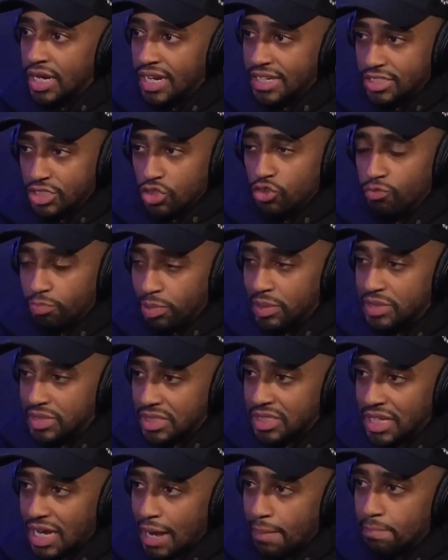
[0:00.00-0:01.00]
that you've put
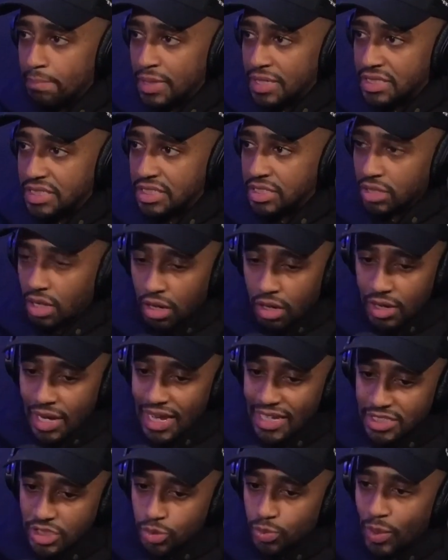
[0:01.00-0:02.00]
into that business, all
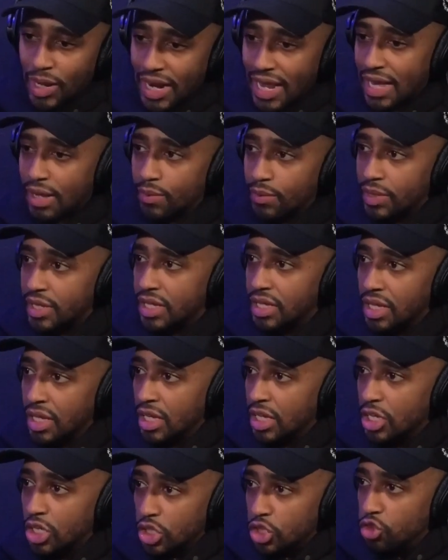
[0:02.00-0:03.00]
that sweat equity
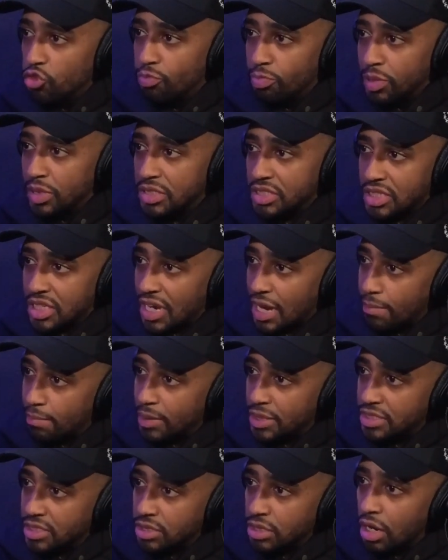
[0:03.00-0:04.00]
you've put into that
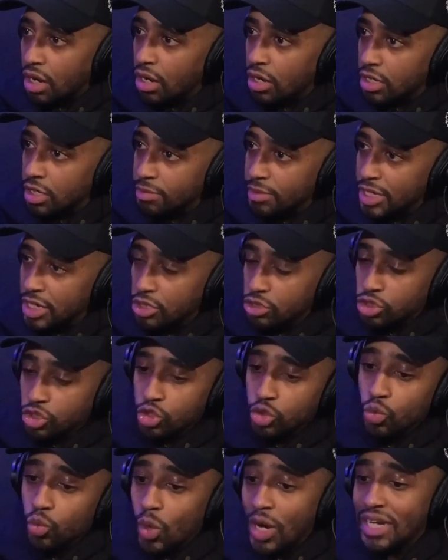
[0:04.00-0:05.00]
business, all them years
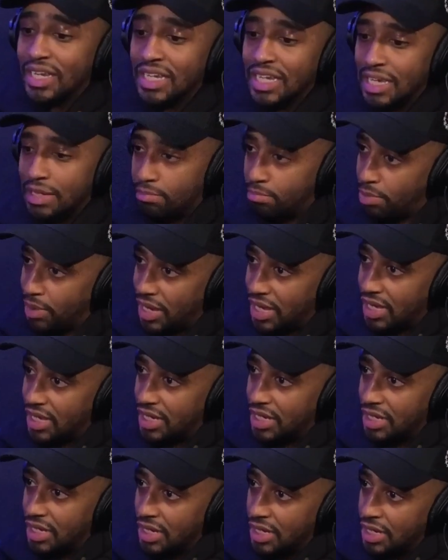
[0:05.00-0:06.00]
you wasn't getting
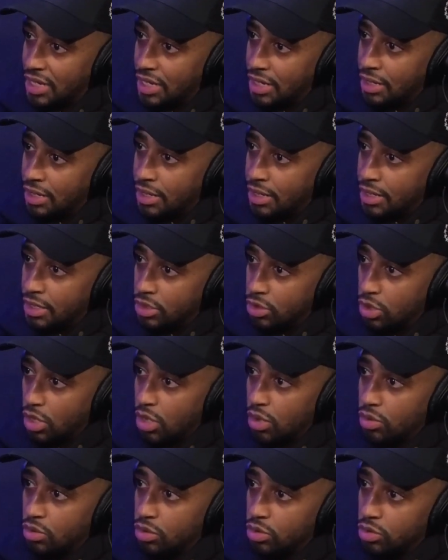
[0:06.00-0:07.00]
paid. You
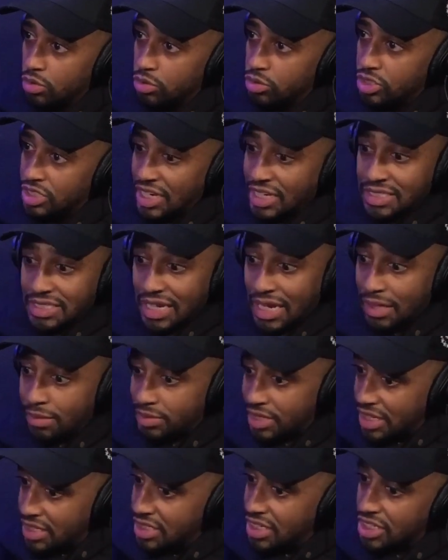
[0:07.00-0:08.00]
know, St.
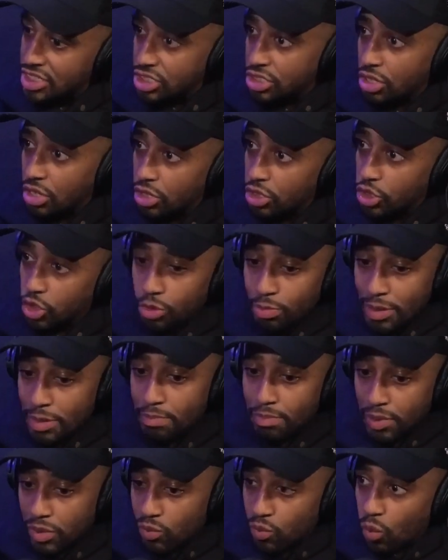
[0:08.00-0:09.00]
James ain't just start. You've
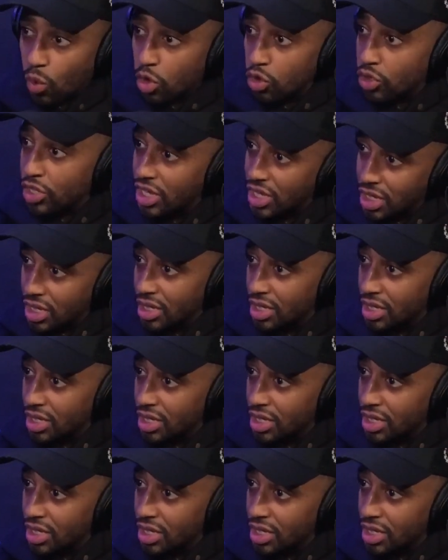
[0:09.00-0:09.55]
been putting work in.